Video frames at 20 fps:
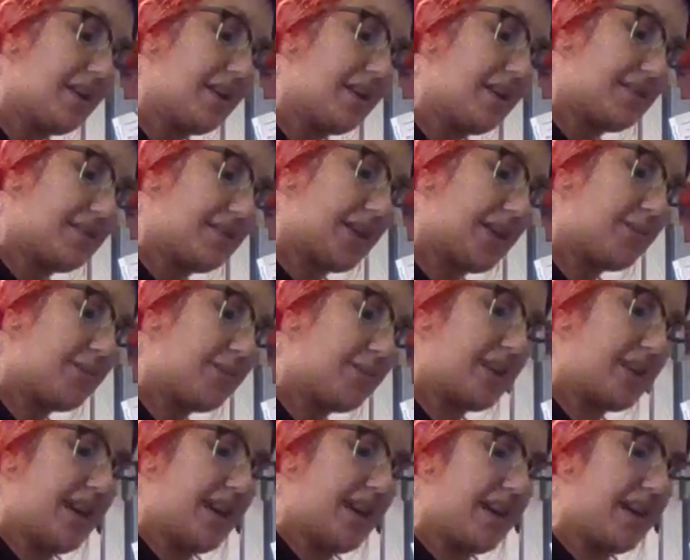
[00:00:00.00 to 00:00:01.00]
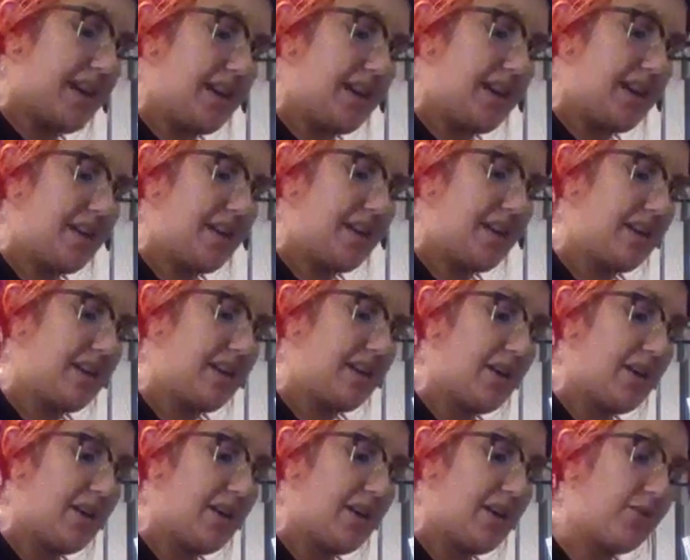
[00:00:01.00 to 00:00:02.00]
Then we're going to add
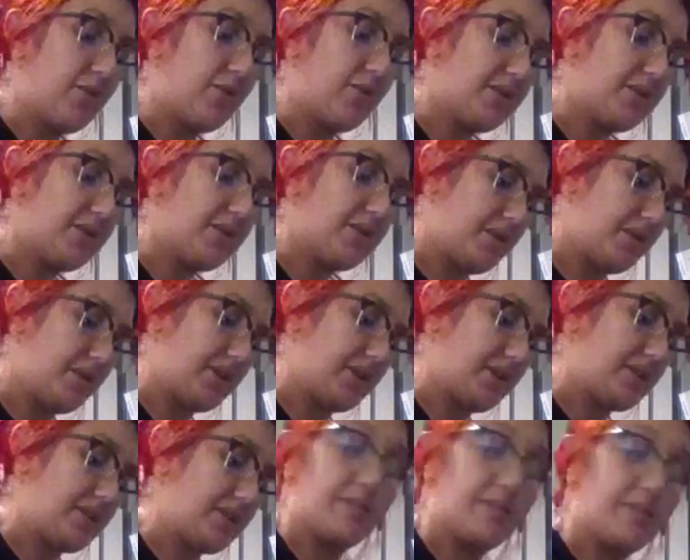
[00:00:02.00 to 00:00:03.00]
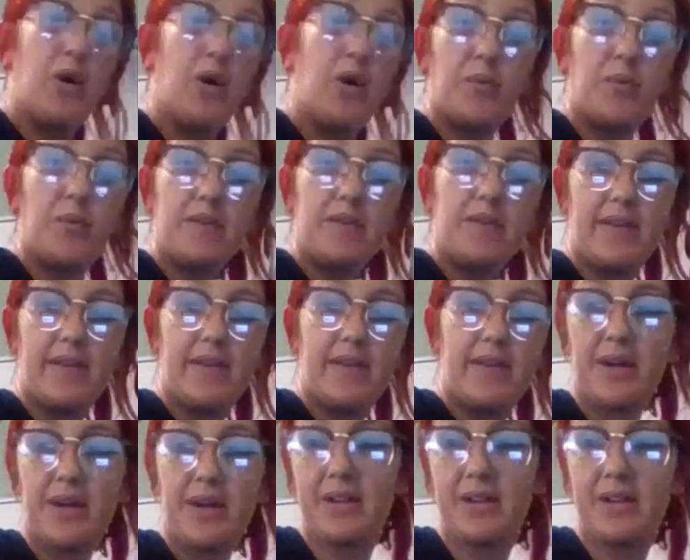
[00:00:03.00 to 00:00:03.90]
wholemeal, which is some whole wheat flour.